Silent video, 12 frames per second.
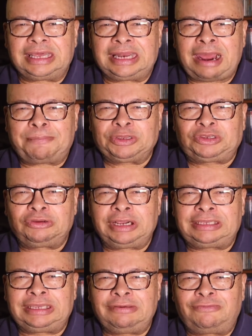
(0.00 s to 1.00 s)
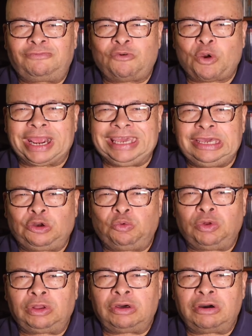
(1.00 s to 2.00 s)
an opportunity for
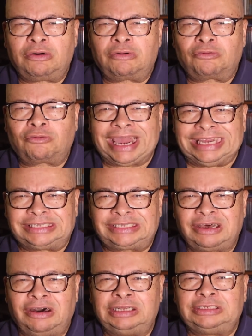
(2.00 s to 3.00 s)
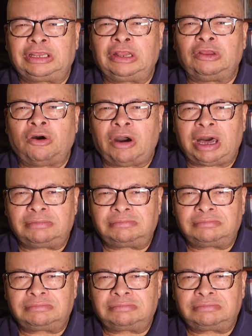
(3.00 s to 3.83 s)
equal rights under the law.